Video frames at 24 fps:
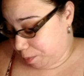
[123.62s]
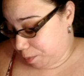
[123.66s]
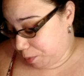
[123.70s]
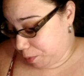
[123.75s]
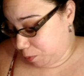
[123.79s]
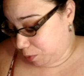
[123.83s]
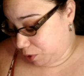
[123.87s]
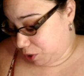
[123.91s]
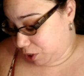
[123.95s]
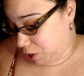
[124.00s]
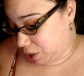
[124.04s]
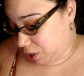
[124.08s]
up
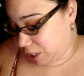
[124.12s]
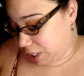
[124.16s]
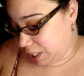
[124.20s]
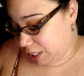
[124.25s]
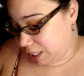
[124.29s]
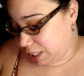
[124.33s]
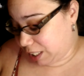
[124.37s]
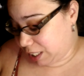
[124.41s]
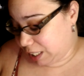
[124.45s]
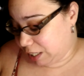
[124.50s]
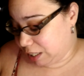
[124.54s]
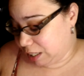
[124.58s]
and we're just going
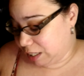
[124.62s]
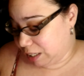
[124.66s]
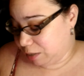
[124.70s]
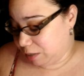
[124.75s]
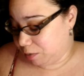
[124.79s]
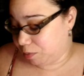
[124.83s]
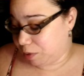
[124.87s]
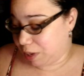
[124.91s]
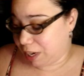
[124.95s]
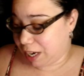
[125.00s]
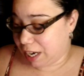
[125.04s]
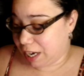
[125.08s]
to see
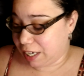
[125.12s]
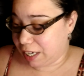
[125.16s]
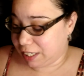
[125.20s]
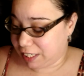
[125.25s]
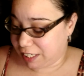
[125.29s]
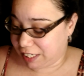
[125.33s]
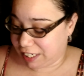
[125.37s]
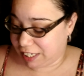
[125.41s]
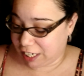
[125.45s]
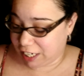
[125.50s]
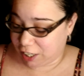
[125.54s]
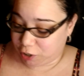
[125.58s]
what kind of
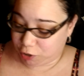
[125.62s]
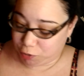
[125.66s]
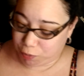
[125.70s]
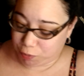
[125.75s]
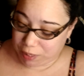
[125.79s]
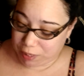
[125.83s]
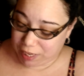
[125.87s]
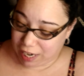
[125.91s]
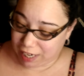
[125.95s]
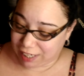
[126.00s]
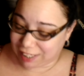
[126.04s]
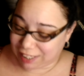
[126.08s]
stickers
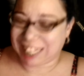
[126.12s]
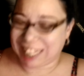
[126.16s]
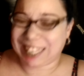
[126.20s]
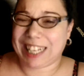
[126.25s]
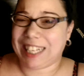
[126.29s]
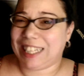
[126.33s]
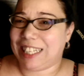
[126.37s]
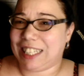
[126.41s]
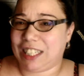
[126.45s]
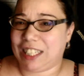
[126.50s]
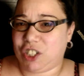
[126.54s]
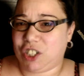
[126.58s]
we got. Because I
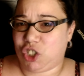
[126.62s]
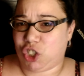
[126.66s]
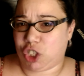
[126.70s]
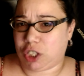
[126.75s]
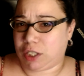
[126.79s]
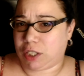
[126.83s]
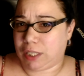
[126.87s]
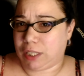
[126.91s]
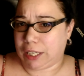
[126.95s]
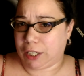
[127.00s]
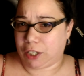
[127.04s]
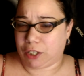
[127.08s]
think this is
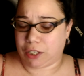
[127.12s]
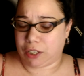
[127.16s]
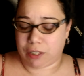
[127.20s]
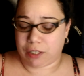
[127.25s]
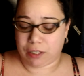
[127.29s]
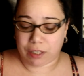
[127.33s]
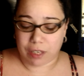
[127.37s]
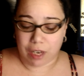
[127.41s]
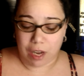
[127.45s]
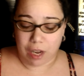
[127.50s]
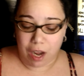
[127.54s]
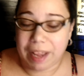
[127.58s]
just stickers.